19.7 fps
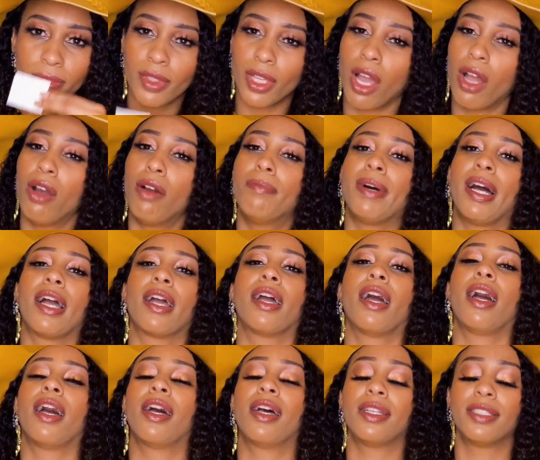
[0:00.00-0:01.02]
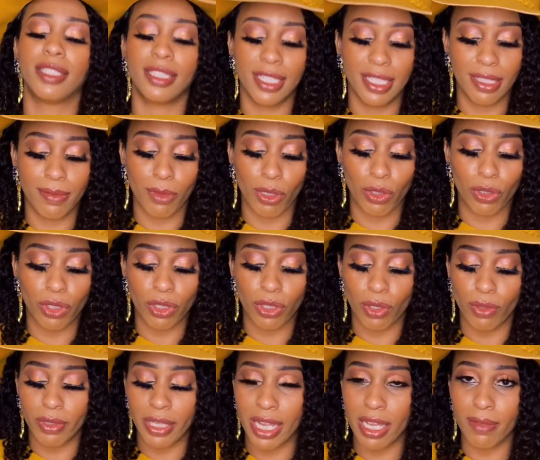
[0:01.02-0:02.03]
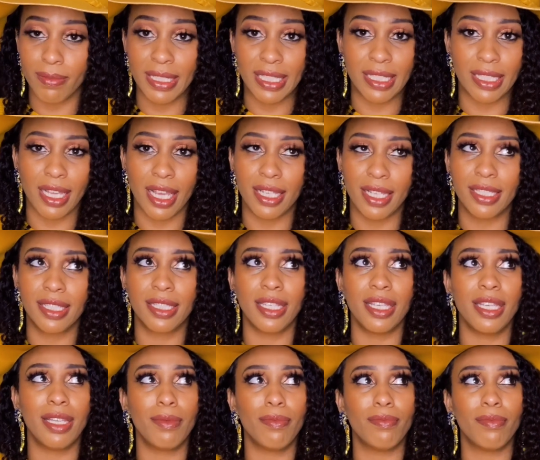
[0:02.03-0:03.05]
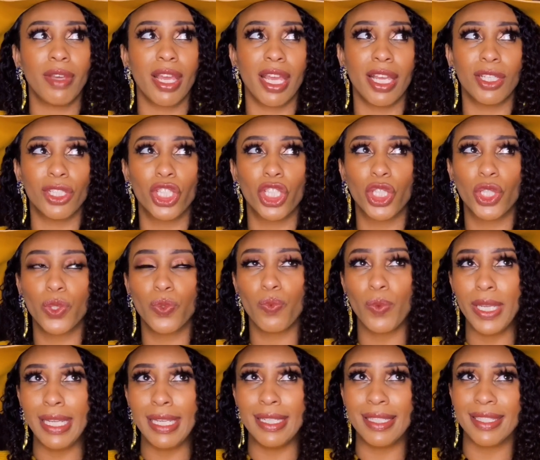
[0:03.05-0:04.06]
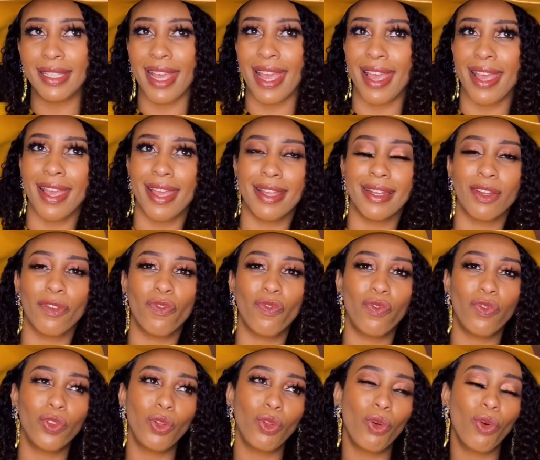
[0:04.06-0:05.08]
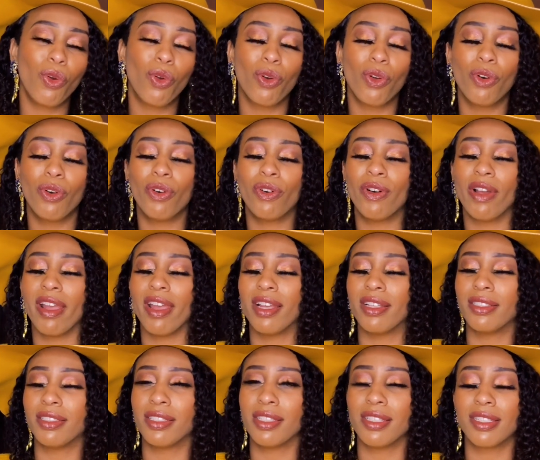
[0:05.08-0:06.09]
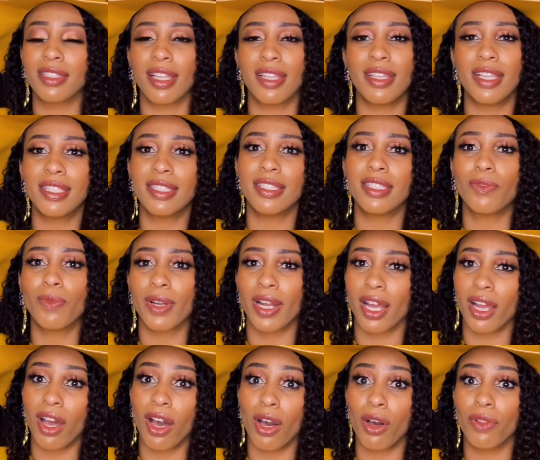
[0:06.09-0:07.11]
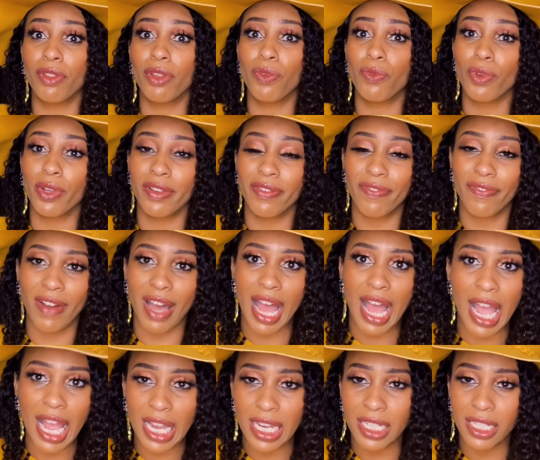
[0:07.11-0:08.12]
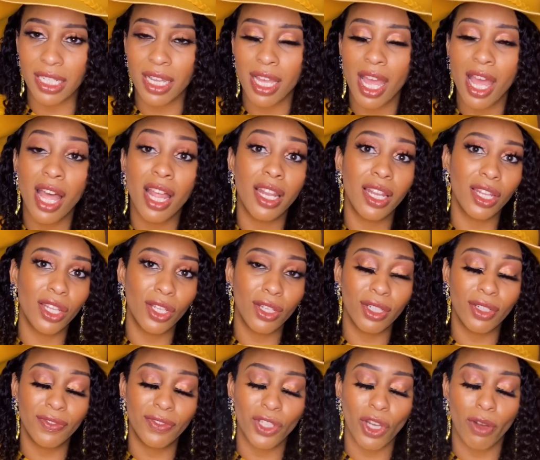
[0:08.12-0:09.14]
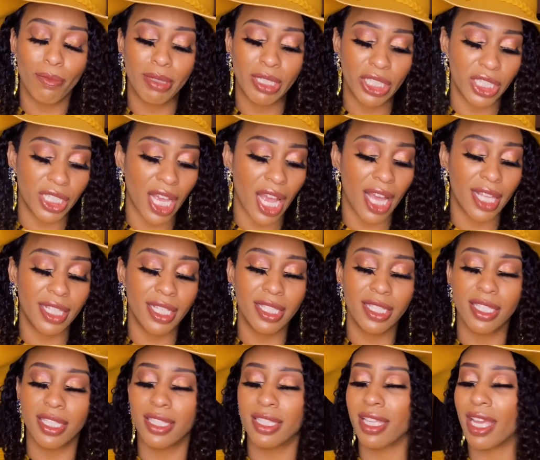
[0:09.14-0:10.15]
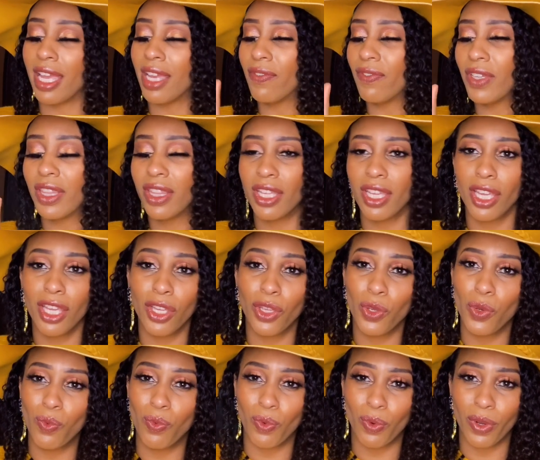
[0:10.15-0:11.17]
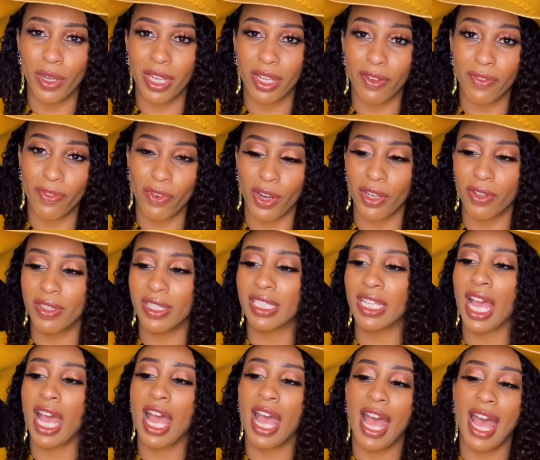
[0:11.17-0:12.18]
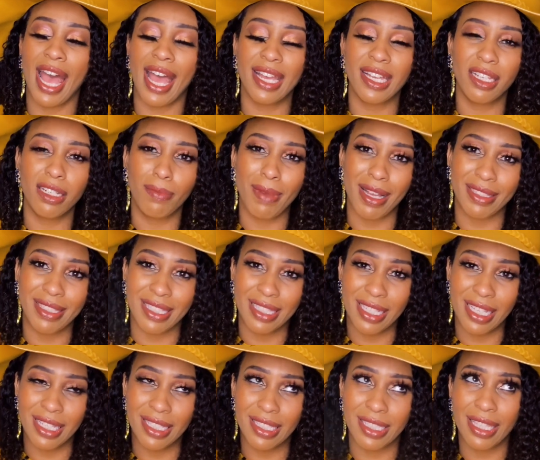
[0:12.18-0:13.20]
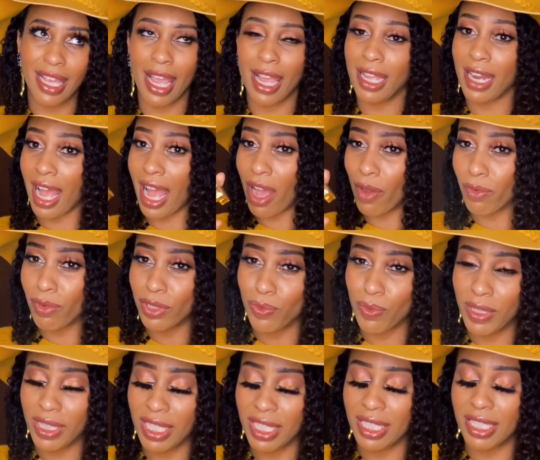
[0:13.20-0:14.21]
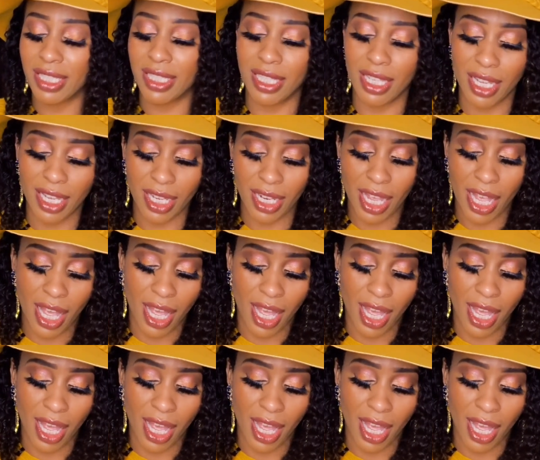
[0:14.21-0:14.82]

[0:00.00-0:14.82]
Oh my gosh, this smells so damn sexy and sweet and floral and just, this is what I call the refined love don't be shy this is everything you want in a fragrance I get about six to eight hours with this scent.